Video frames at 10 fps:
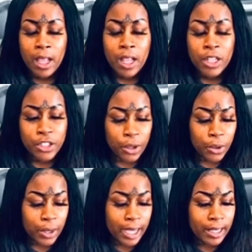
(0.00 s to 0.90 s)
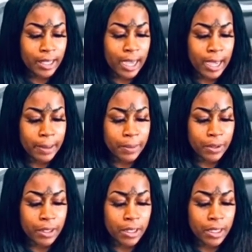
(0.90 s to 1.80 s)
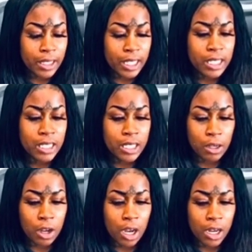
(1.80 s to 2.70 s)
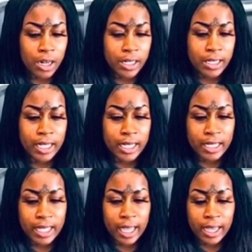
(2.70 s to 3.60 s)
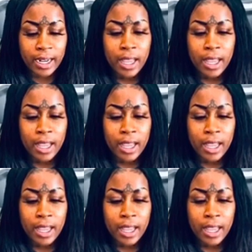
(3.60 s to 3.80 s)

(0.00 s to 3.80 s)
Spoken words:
So in the guidebook, this card says that